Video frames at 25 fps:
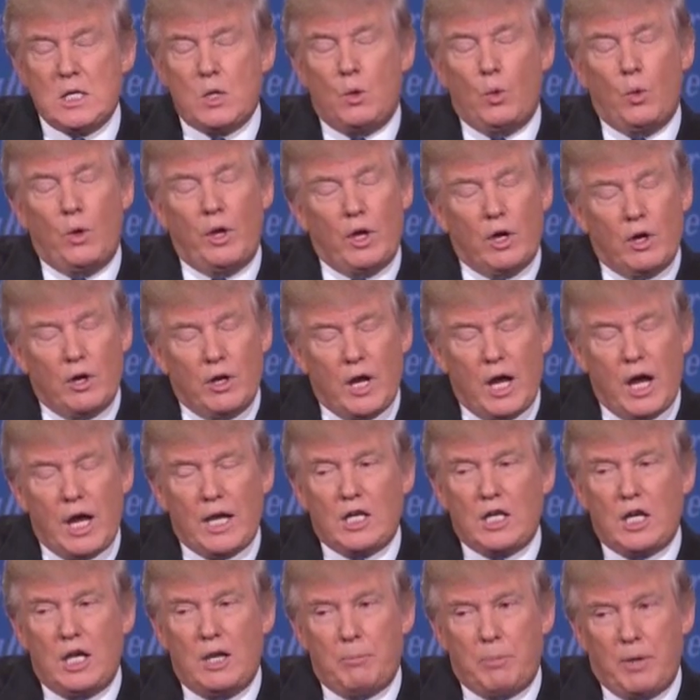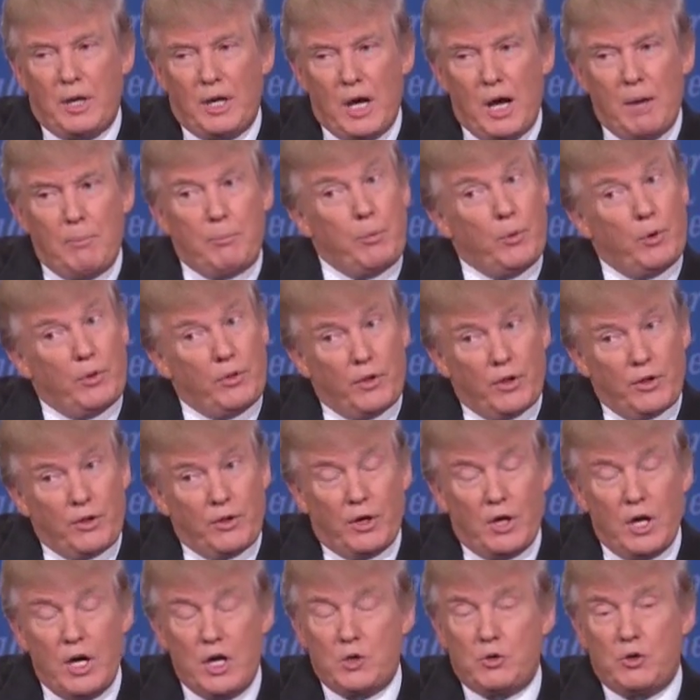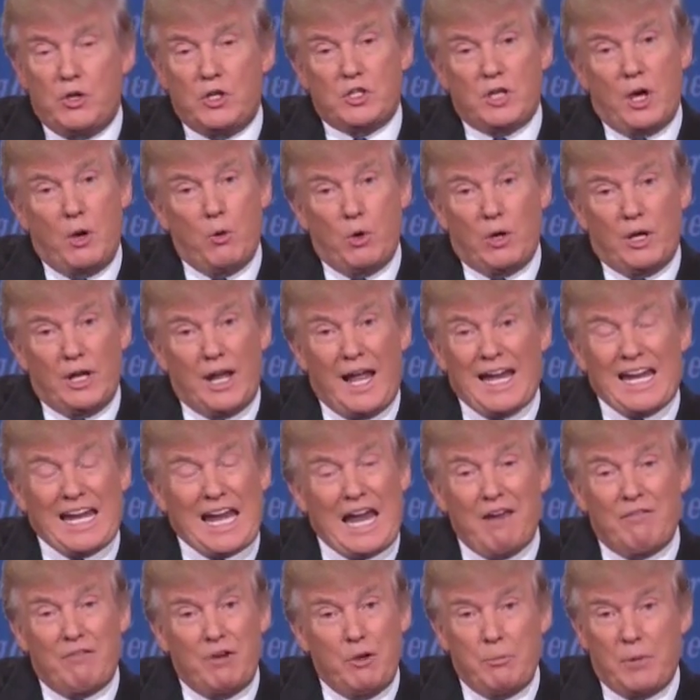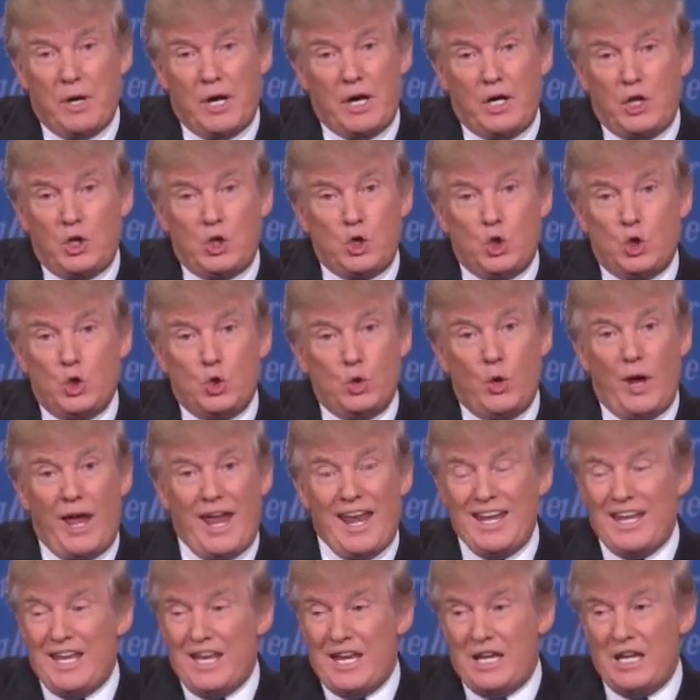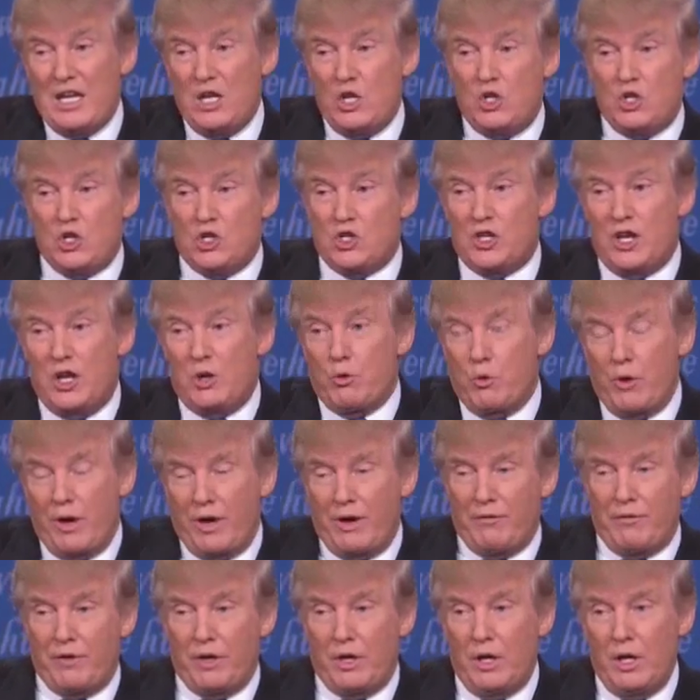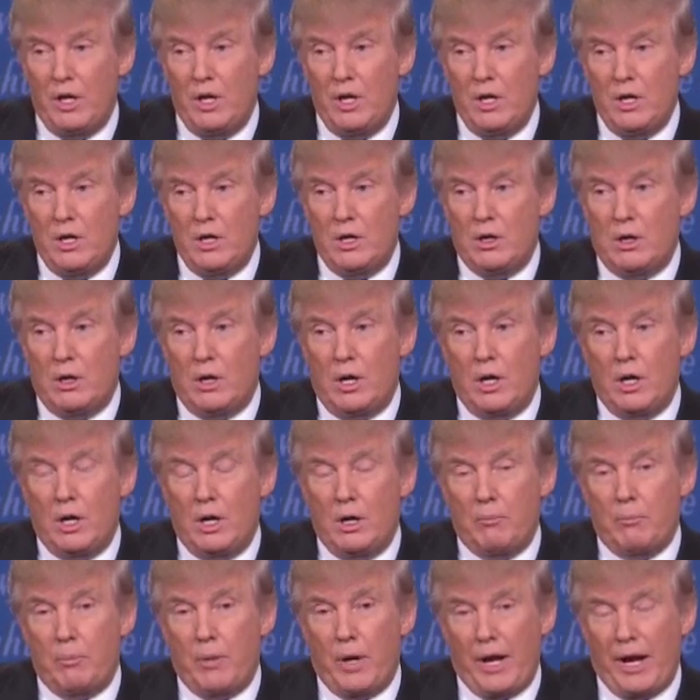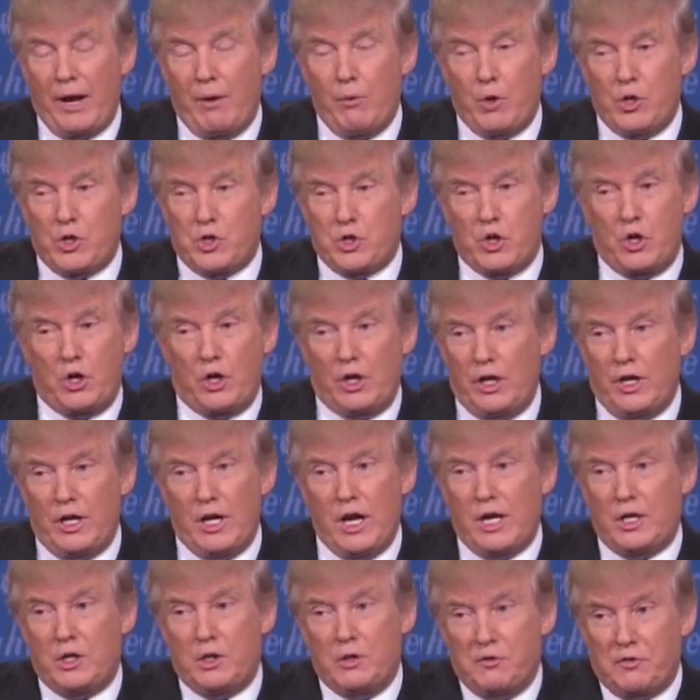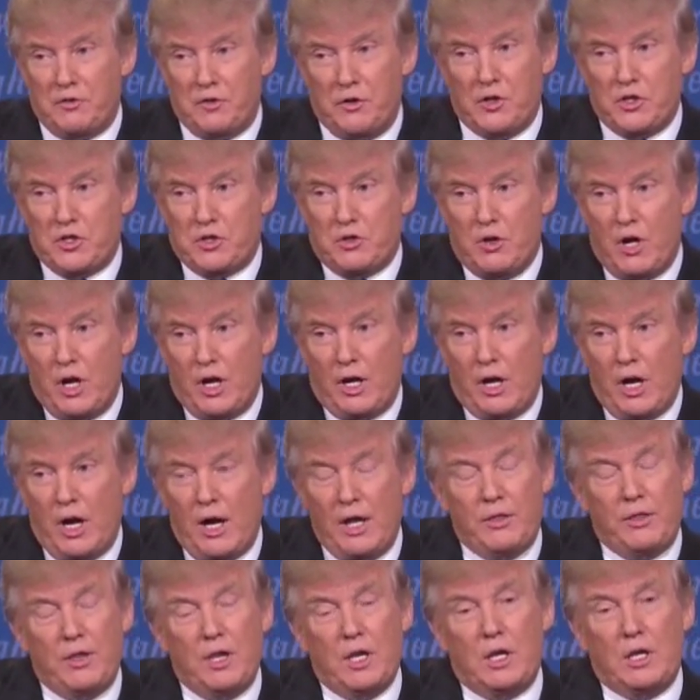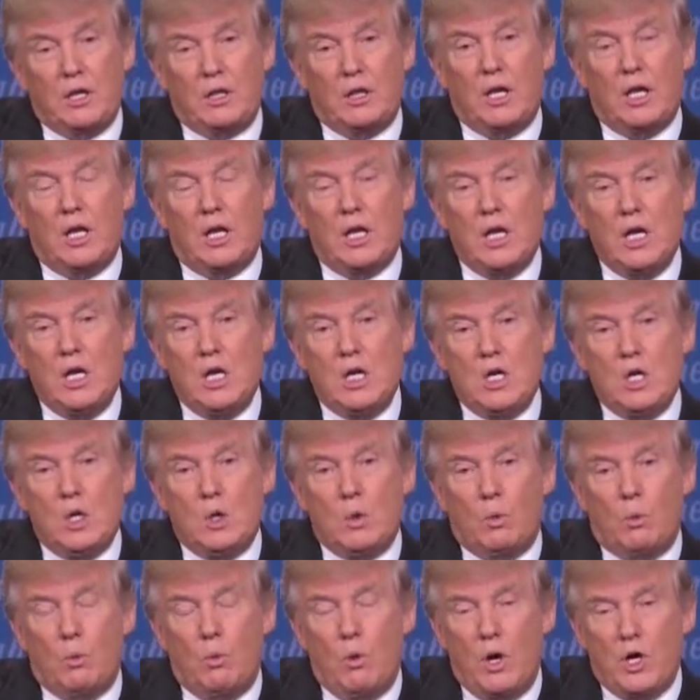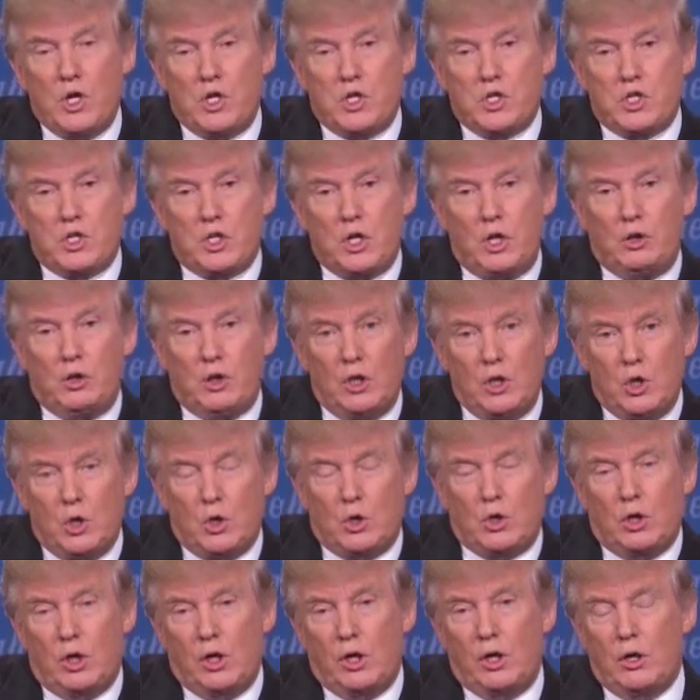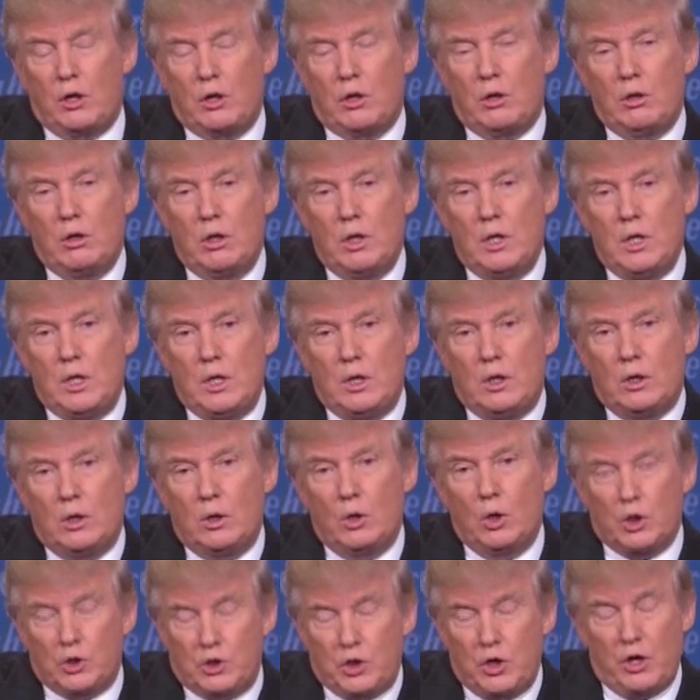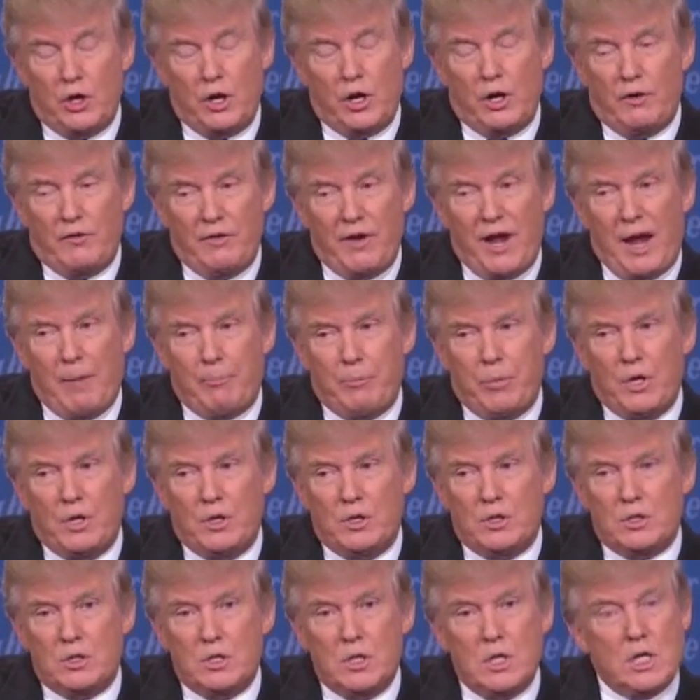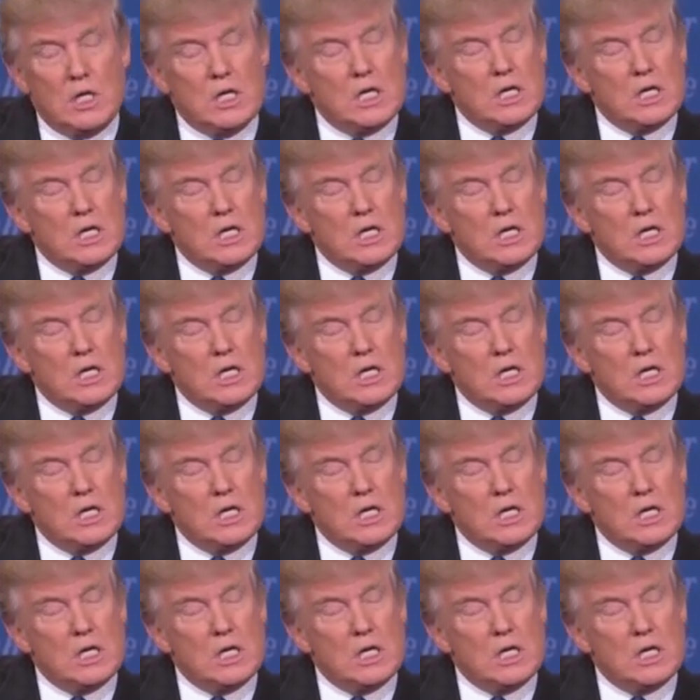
we are not keeping up with other countries. I would like everybody to end it, just get rid of it, but I would certainly not do first strike. I think that once the nuclear alternative happens,